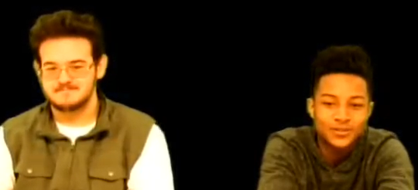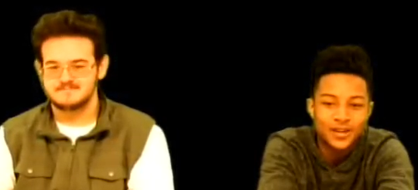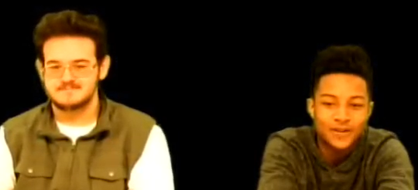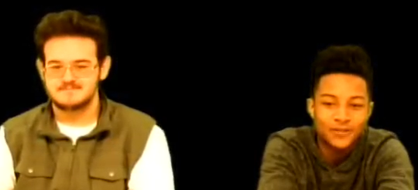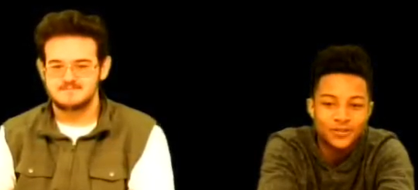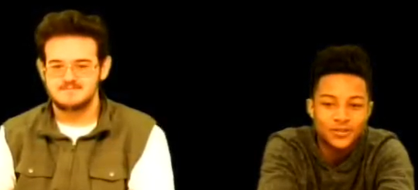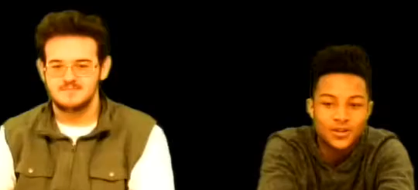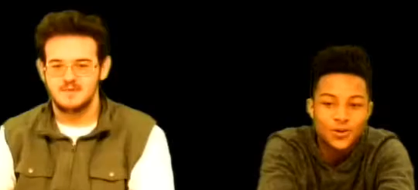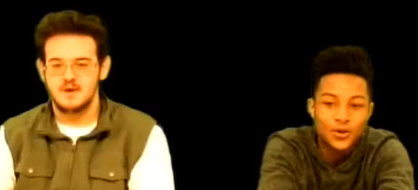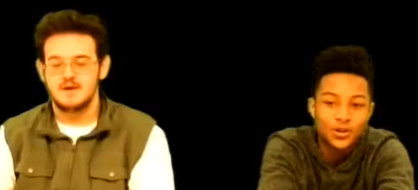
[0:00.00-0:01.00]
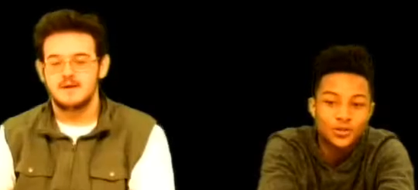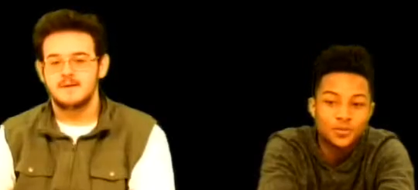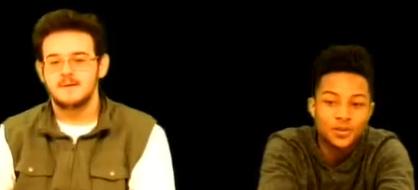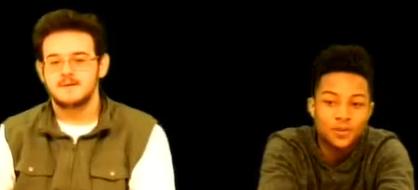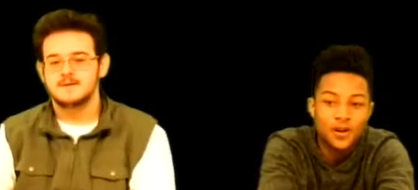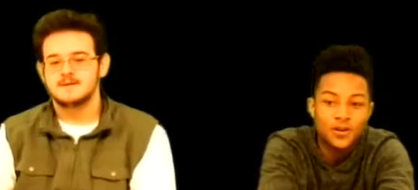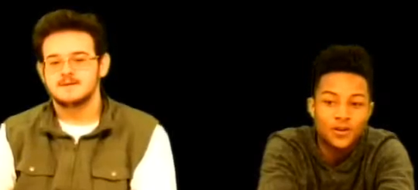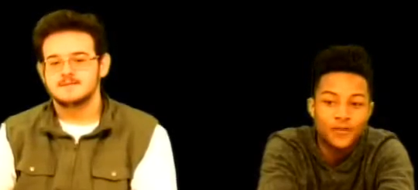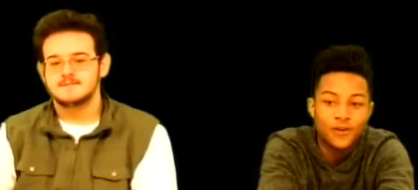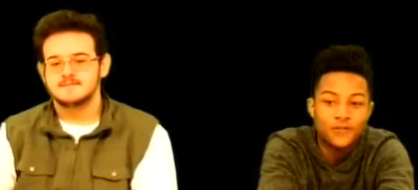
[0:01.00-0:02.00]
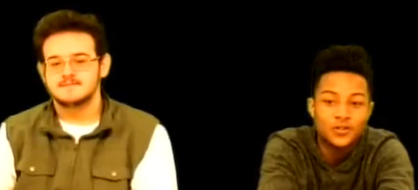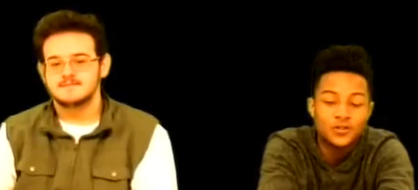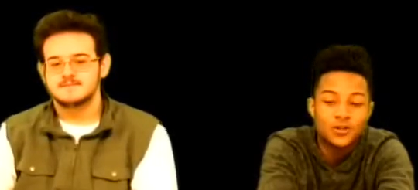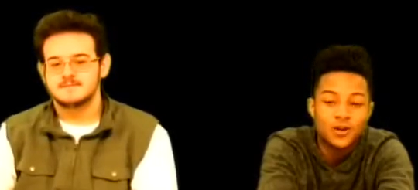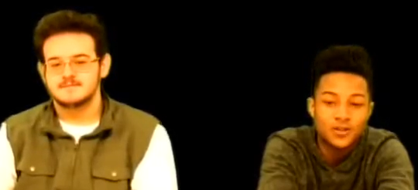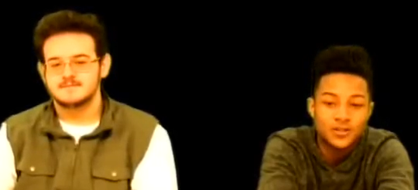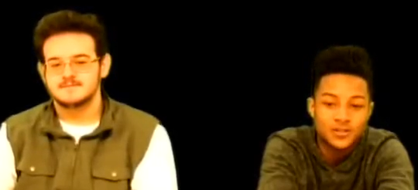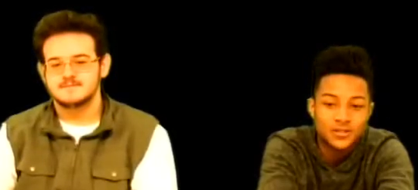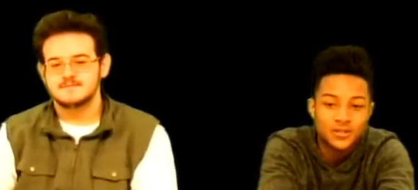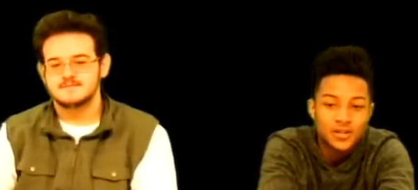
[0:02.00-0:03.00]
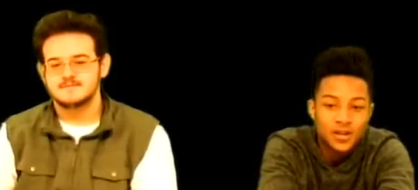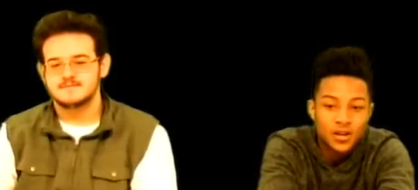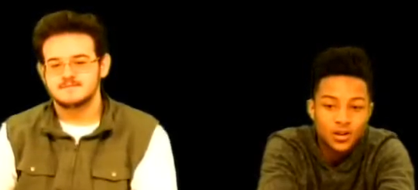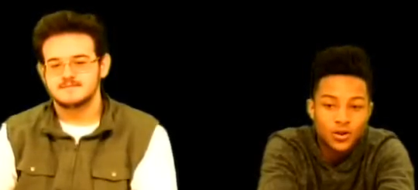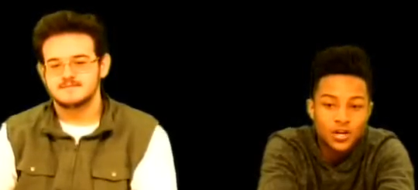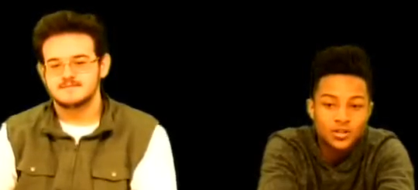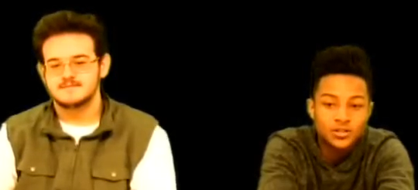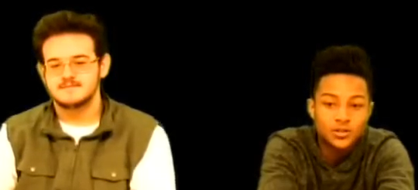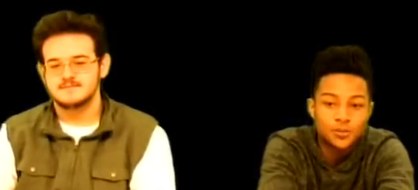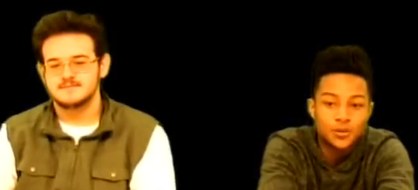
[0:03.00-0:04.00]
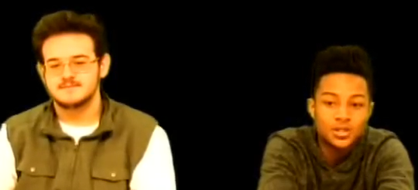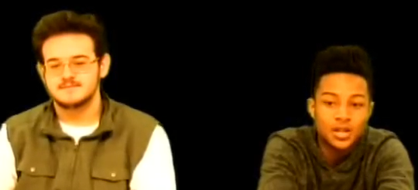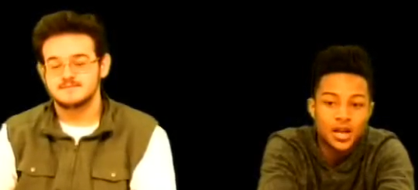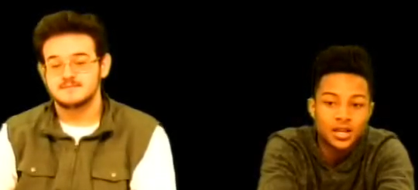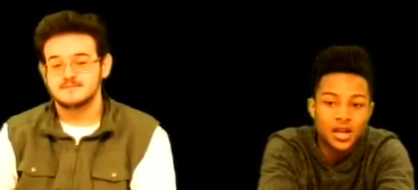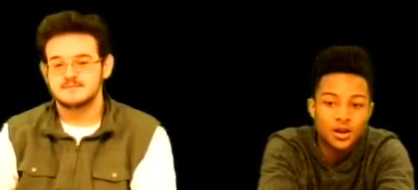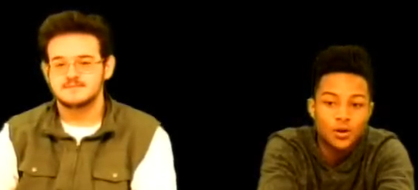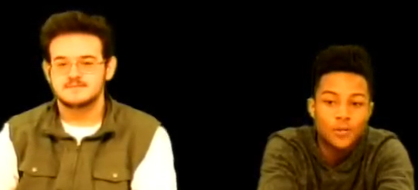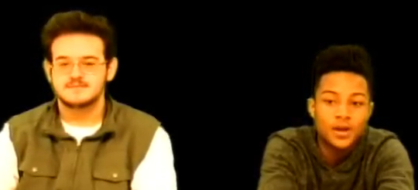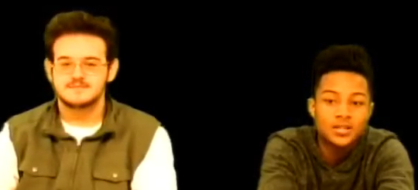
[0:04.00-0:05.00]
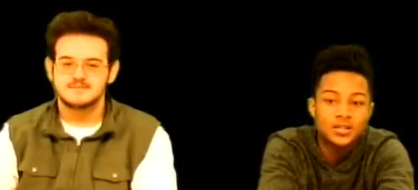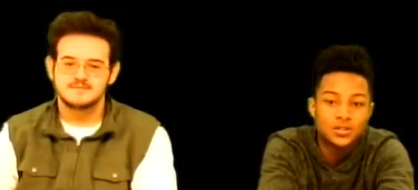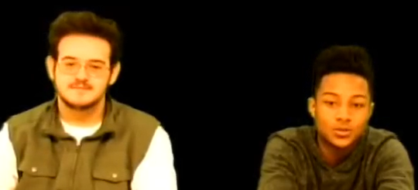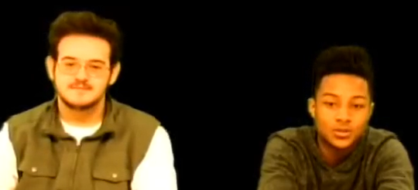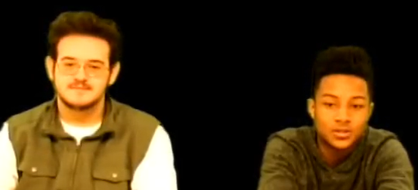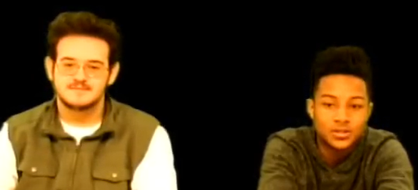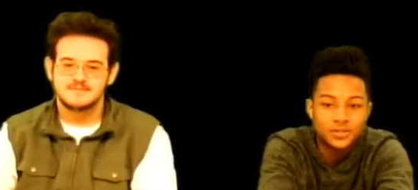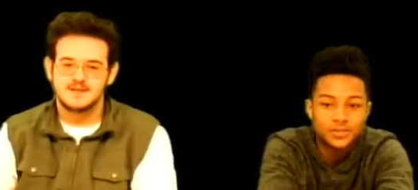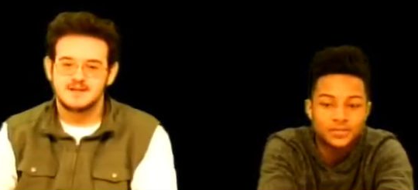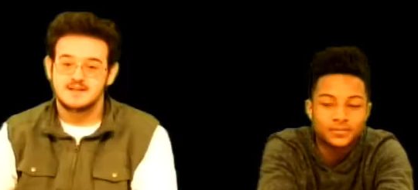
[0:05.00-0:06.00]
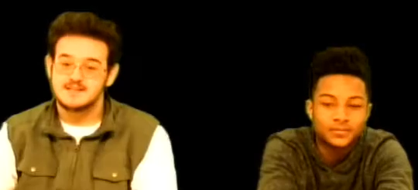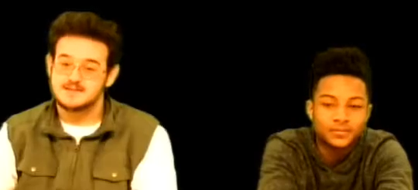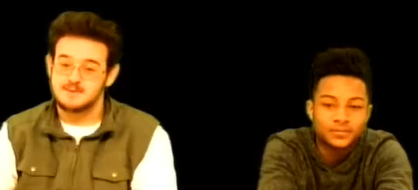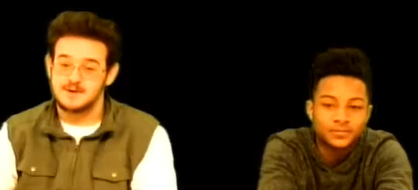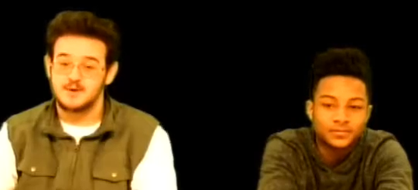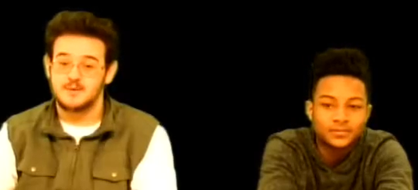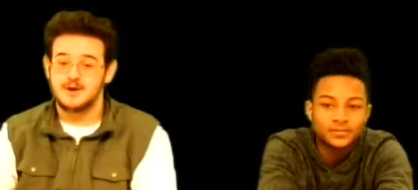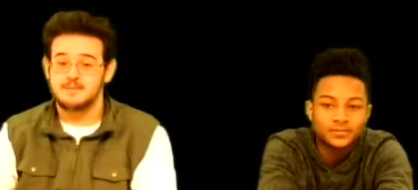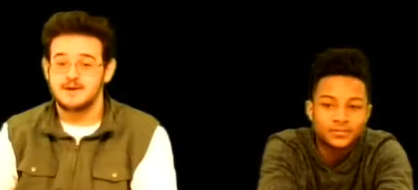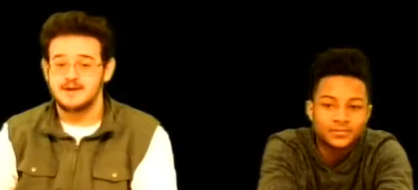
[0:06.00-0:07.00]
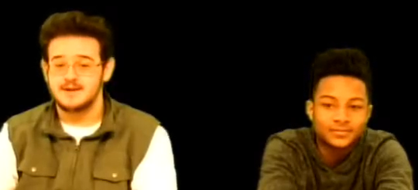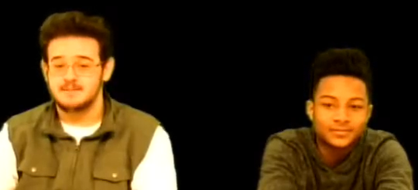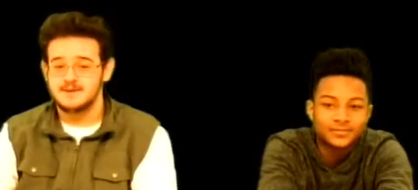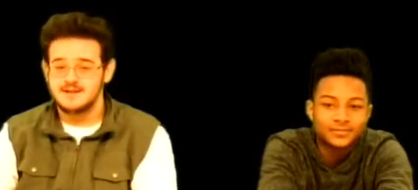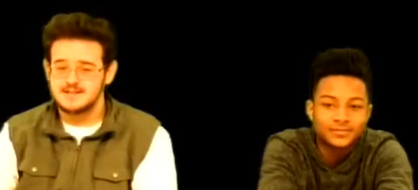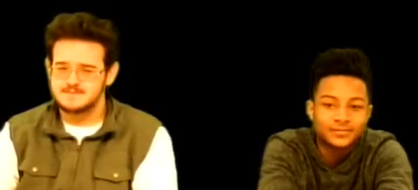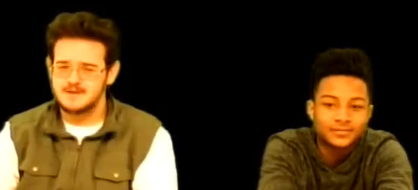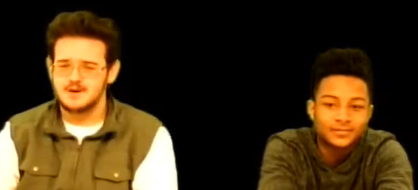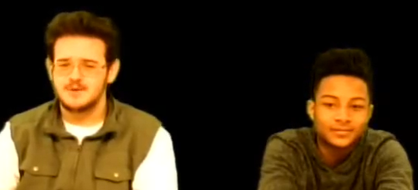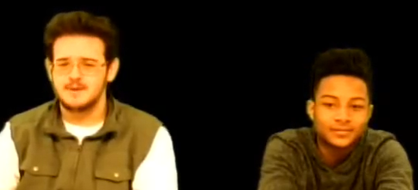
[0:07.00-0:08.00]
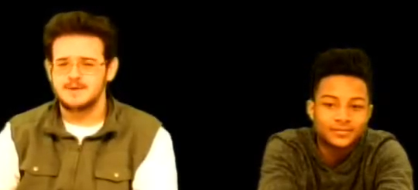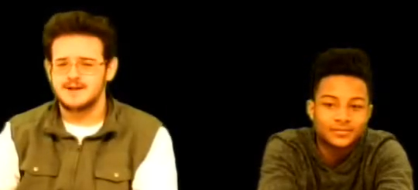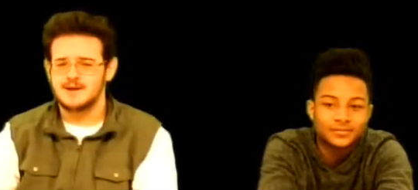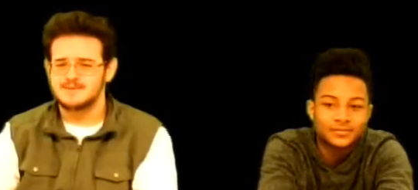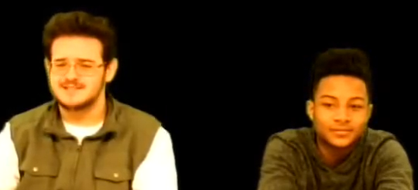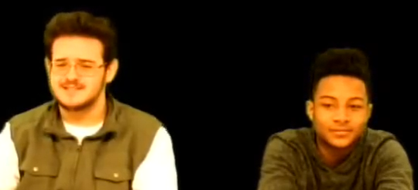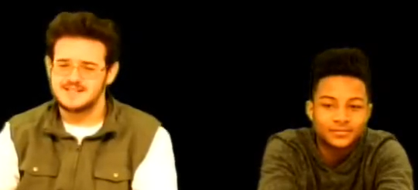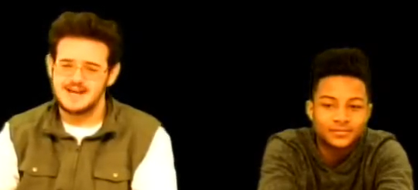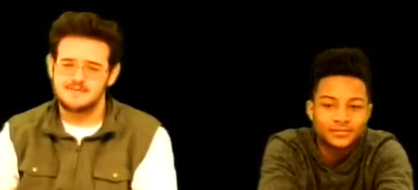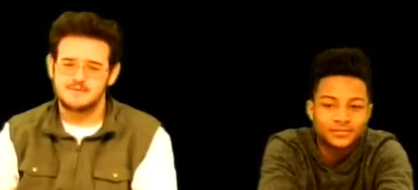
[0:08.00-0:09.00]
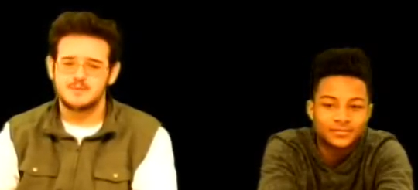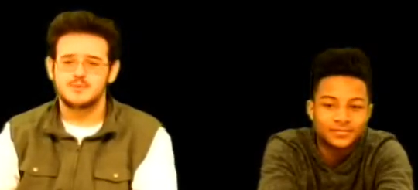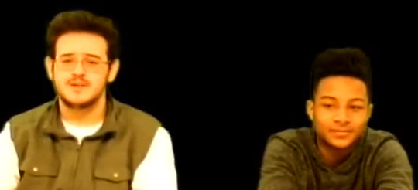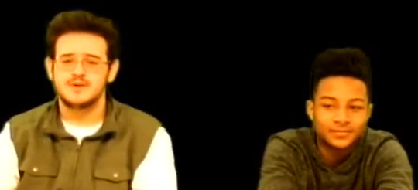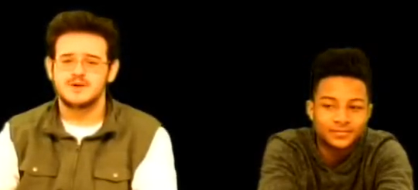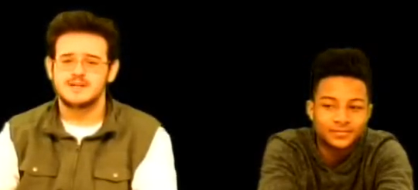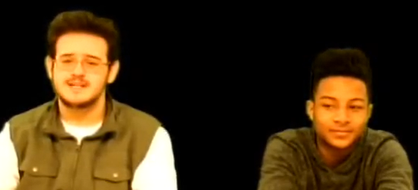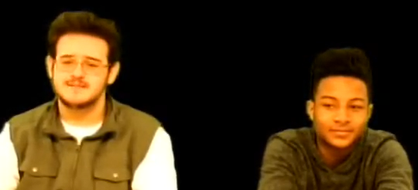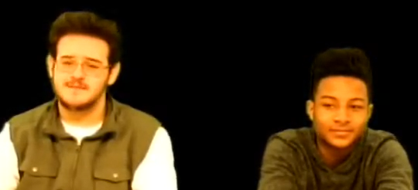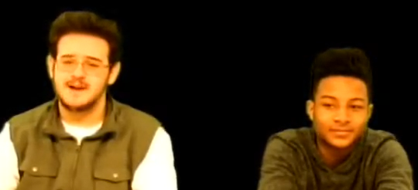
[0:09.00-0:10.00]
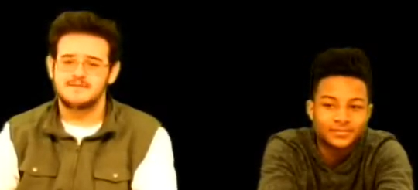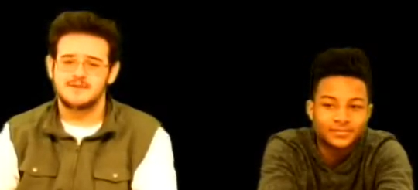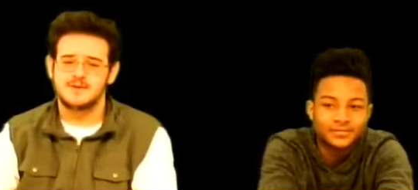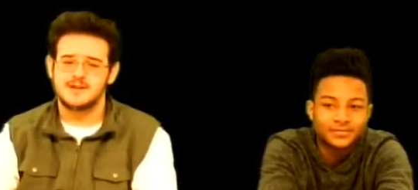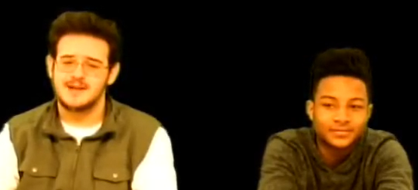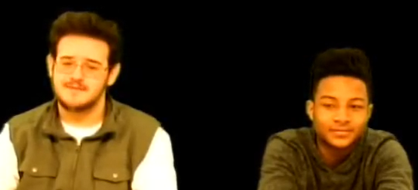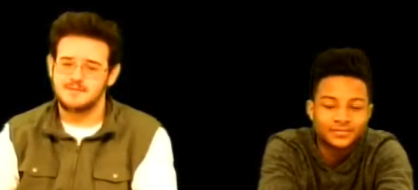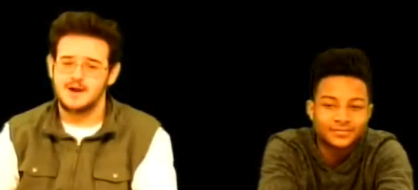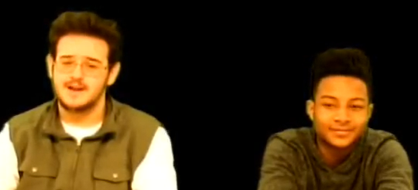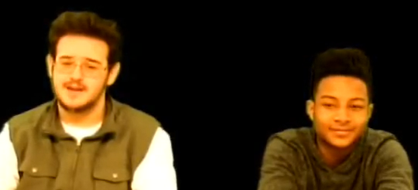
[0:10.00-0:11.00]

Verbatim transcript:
Speaker 1: Conference. We are extremely proud of our featured artists. Congratulations to Bridget Heck and her amazing students.
Speaker 2: Spiritware Pickup. Spiritware pickup is today from 3:30 to 5:30 and Friday